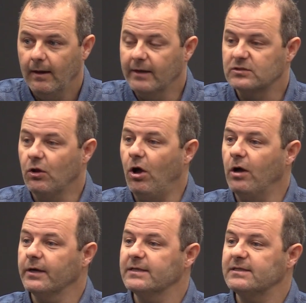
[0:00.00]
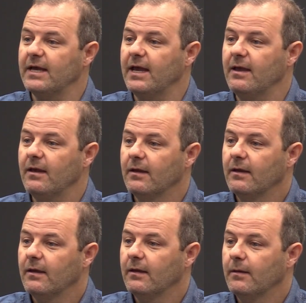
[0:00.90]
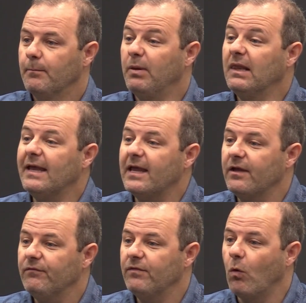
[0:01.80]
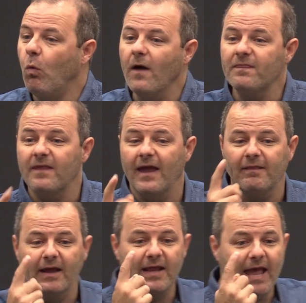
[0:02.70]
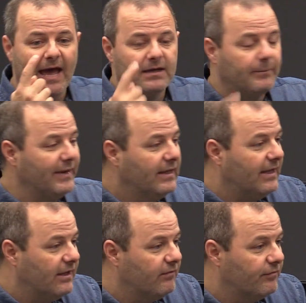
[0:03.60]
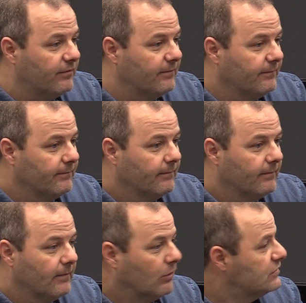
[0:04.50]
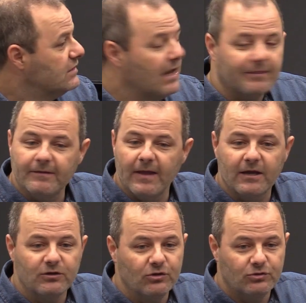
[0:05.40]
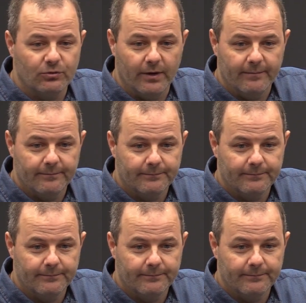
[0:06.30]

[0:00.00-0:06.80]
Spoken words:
And as long as he believed the one thing that he had to believe, there was nothing they could do to him.